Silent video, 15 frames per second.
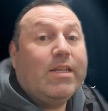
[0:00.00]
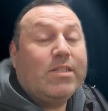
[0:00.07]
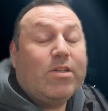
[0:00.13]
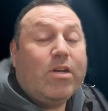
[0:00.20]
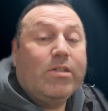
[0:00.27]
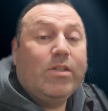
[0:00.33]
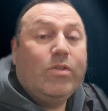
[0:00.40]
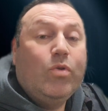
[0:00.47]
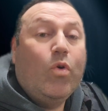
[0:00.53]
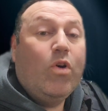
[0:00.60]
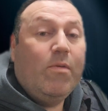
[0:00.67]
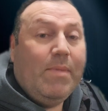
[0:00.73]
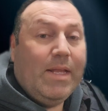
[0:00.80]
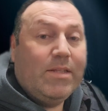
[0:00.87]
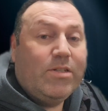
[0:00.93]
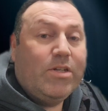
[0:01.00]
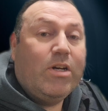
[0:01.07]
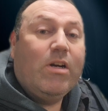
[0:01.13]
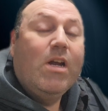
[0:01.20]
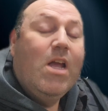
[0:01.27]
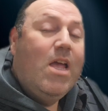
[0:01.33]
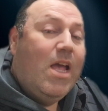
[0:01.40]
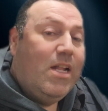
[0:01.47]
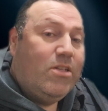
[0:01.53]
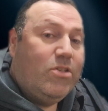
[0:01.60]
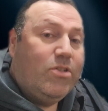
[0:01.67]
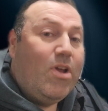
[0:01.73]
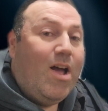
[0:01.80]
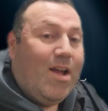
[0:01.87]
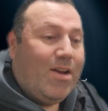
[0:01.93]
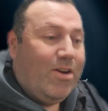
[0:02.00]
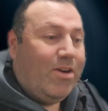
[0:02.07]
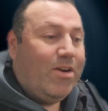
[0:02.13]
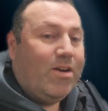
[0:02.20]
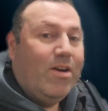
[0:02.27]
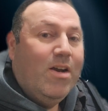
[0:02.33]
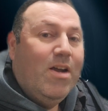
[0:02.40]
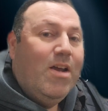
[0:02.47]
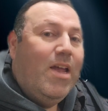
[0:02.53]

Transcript: He starts to torment her and stalk her,